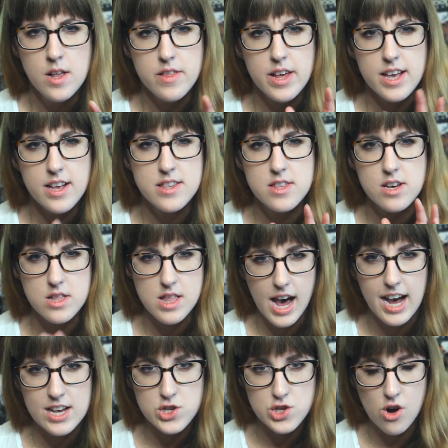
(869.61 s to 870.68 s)
Like it's the
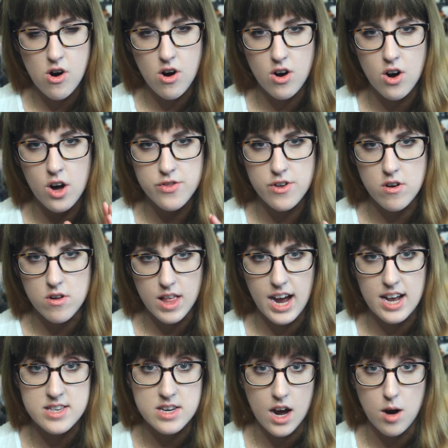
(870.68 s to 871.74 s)
last song on their
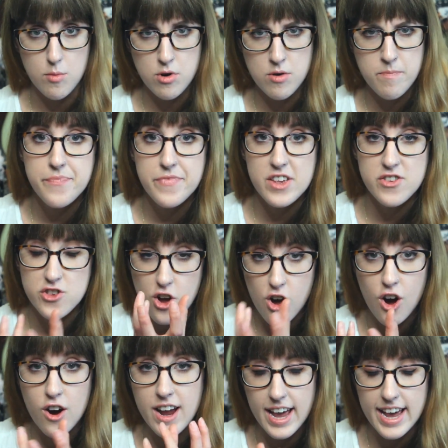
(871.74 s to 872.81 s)
last album. The
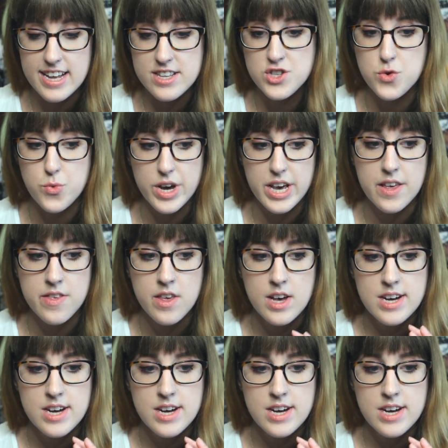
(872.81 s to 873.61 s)
song ends with,